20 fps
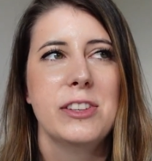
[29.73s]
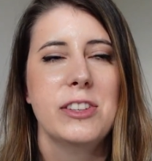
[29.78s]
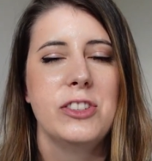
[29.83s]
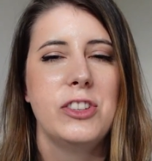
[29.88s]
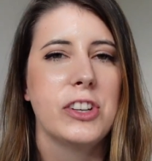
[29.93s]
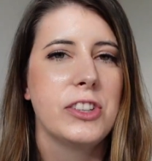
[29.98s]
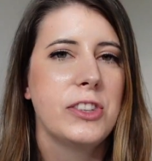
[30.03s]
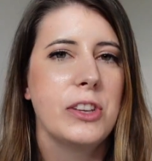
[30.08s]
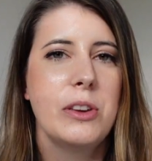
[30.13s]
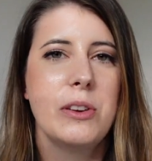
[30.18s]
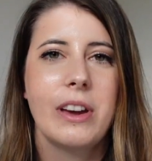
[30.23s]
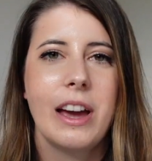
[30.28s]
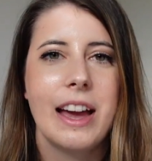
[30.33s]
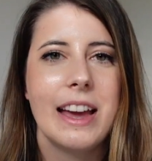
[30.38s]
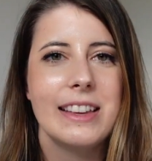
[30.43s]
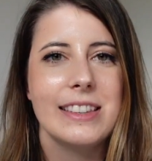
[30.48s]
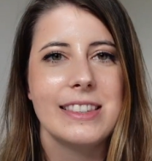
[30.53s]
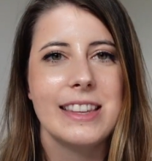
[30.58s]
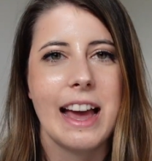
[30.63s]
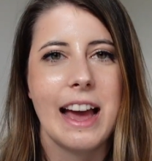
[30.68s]
just so you
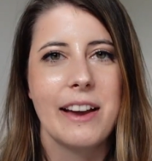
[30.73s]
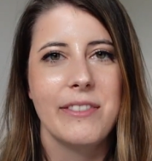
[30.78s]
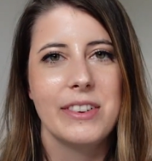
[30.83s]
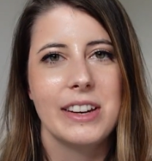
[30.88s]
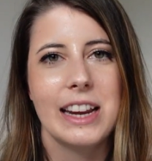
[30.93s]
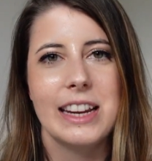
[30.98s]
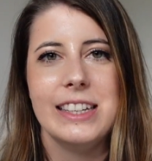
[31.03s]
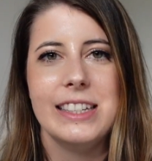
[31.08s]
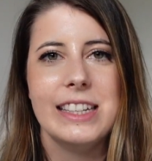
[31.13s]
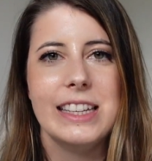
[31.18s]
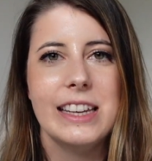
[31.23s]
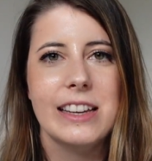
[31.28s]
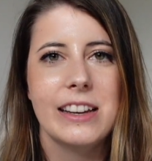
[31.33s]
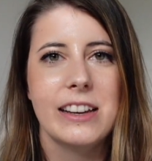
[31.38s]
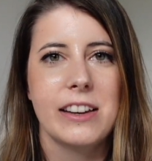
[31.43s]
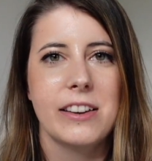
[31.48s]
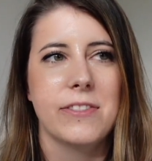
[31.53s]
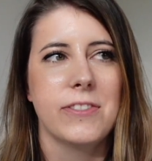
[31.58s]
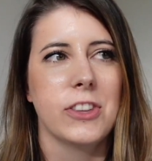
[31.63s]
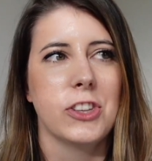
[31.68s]
guys have an idea
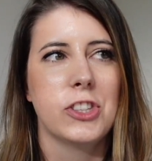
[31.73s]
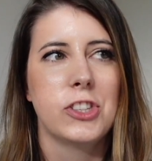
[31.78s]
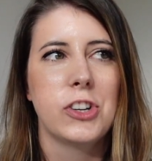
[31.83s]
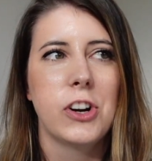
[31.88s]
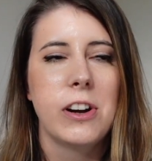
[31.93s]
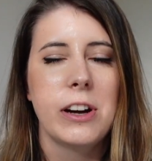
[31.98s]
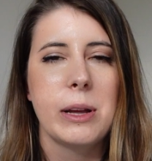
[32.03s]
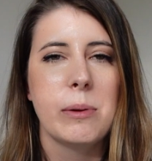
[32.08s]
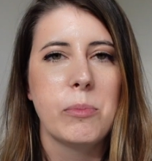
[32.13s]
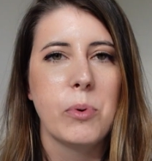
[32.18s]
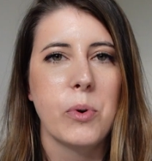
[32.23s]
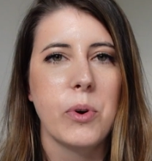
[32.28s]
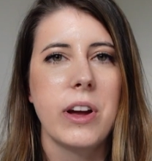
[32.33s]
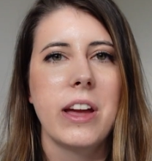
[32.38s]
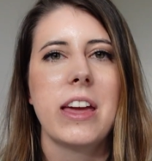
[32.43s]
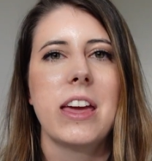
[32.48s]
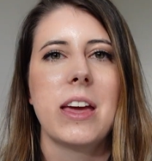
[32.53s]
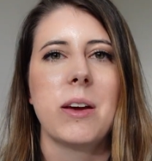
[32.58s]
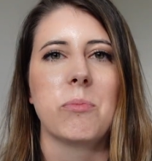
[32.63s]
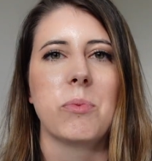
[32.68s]
of the starting
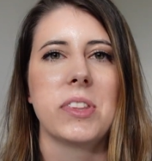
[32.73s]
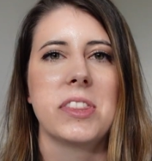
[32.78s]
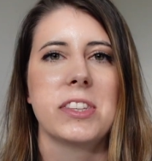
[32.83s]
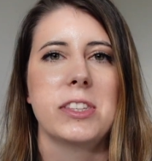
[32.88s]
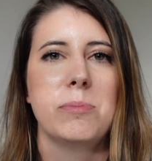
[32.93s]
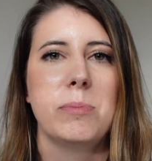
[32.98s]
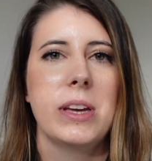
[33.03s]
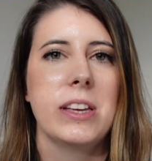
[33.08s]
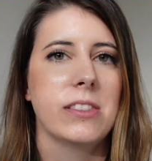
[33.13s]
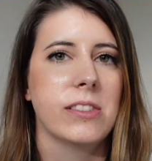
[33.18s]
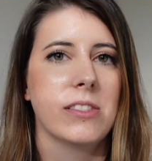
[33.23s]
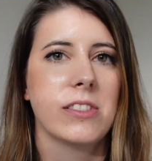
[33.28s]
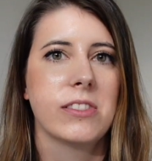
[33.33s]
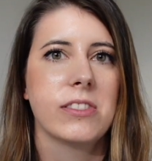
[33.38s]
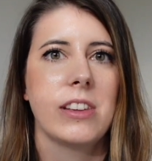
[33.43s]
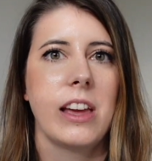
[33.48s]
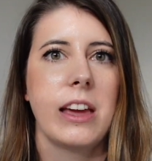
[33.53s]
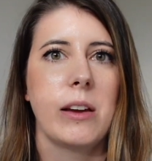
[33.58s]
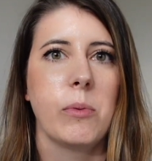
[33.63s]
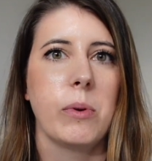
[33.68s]
point and what the space
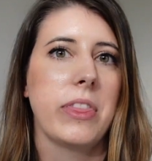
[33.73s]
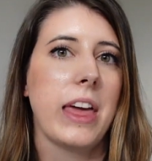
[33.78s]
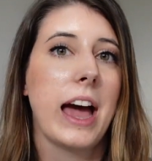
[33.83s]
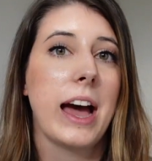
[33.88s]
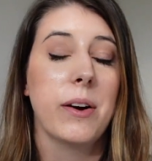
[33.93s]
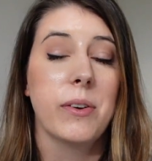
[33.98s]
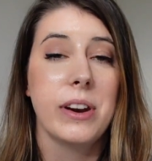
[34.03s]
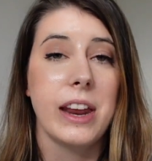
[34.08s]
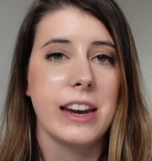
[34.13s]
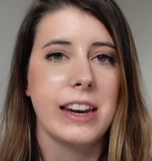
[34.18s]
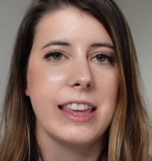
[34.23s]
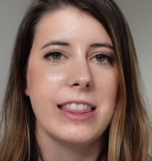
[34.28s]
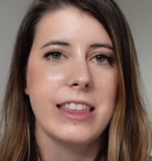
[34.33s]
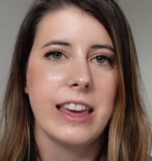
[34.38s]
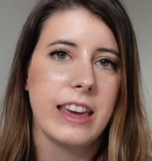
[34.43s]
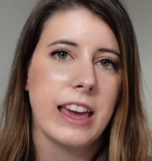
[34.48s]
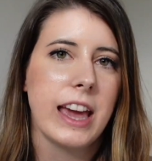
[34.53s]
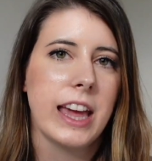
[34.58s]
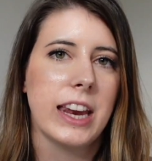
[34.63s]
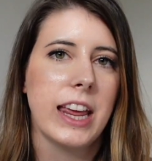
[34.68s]
looks like without
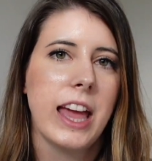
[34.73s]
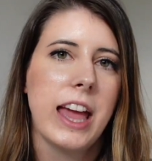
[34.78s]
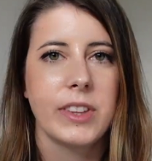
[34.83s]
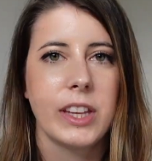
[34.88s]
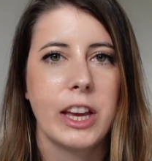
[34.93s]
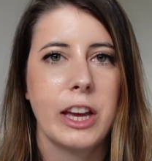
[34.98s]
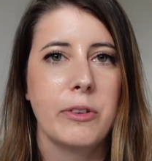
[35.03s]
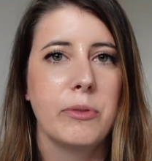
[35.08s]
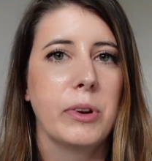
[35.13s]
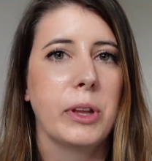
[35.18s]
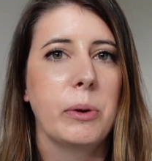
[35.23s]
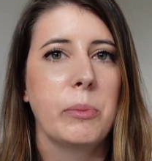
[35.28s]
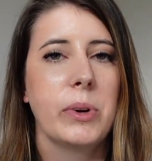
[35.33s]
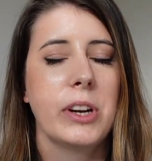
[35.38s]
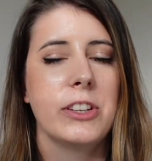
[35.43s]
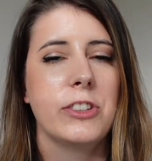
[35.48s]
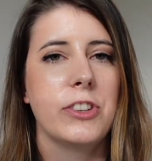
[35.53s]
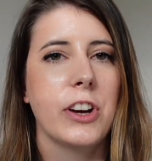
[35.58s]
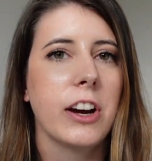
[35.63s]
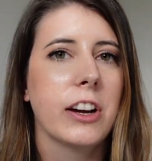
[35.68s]
anything in it. I really want
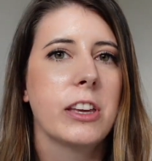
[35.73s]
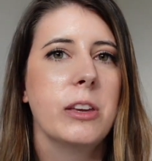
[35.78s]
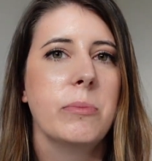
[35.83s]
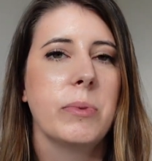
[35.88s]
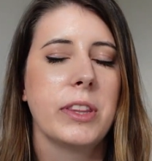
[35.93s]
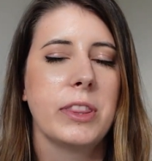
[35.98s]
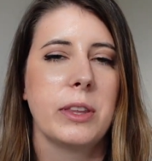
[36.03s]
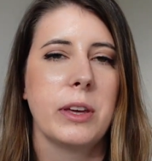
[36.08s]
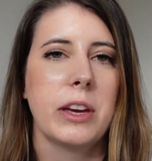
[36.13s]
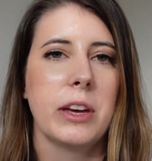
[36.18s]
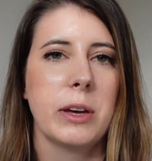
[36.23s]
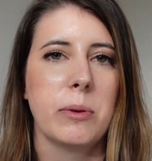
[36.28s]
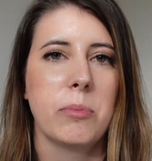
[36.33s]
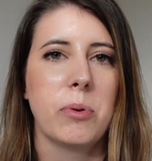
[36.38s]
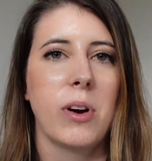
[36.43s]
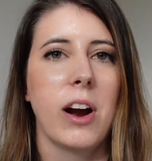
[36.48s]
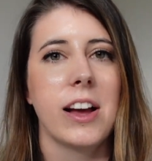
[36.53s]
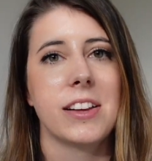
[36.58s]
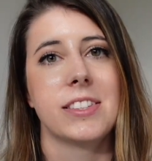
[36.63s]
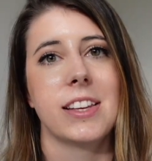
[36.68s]
to document the
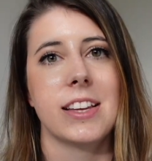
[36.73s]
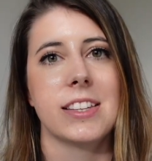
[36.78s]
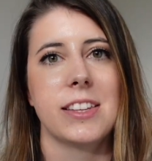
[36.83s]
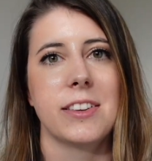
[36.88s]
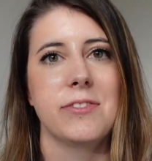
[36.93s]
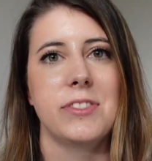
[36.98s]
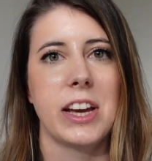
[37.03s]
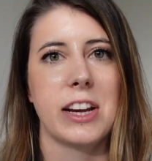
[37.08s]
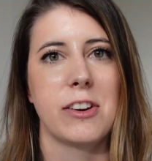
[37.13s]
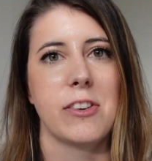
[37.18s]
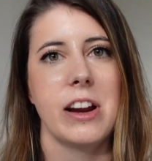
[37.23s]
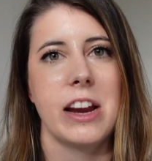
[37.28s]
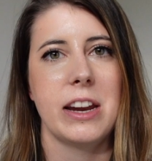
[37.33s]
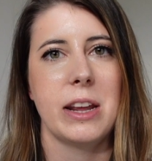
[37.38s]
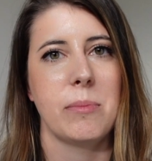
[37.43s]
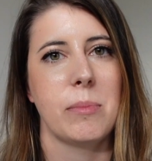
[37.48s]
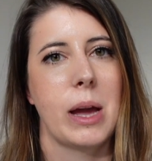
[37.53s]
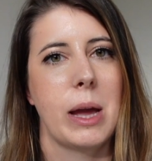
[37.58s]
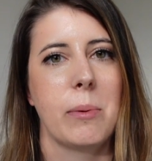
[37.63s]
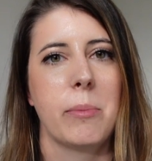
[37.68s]
process of
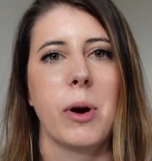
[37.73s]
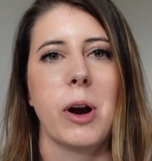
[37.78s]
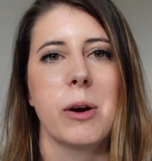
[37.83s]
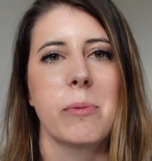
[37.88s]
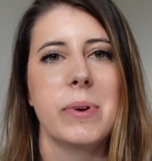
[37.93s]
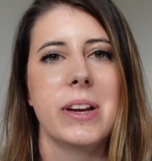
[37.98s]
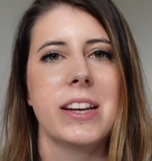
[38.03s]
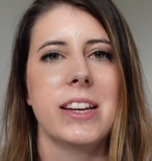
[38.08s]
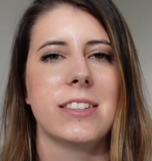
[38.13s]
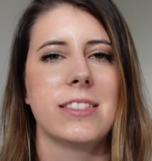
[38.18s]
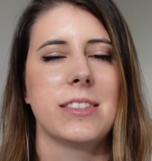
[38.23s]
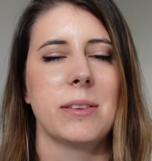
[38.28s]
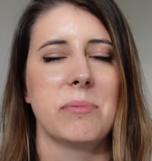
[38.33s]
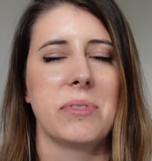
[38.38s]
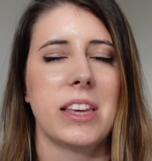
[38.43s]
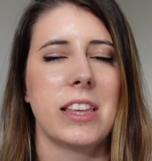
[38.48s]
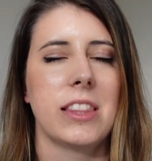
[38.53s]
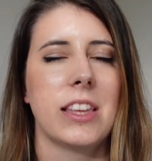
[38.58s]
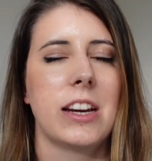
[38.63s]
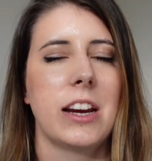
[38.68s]
decorating my apartment. It's
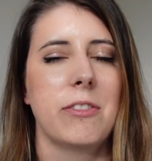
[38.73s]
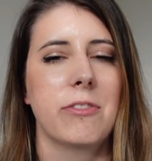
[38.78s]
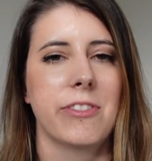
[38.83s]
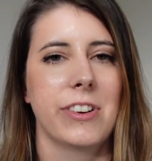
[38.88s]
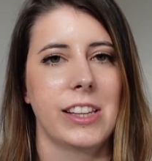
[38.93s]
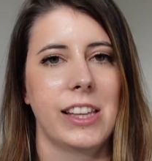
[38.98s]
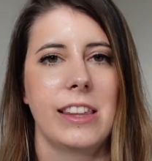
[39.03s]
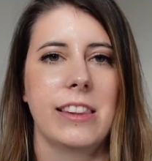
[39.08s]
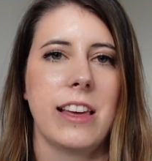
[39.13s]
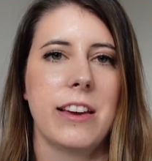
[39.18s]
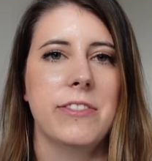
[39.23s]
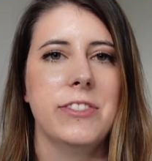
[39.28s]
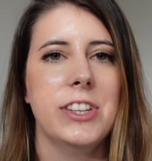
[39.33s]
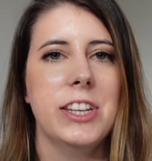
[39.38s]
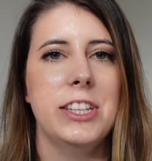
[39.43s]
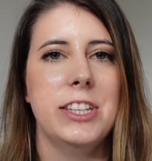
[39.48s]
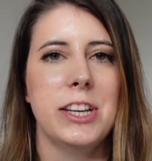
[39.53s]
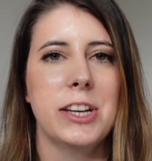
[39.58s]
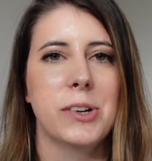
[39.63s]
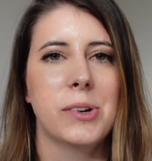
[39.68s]
something that I really love
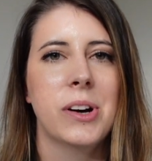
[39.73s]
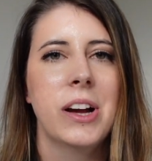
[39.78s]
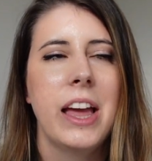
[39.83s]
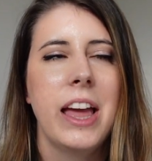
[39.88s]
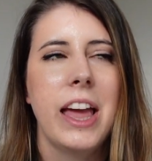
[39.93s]
to do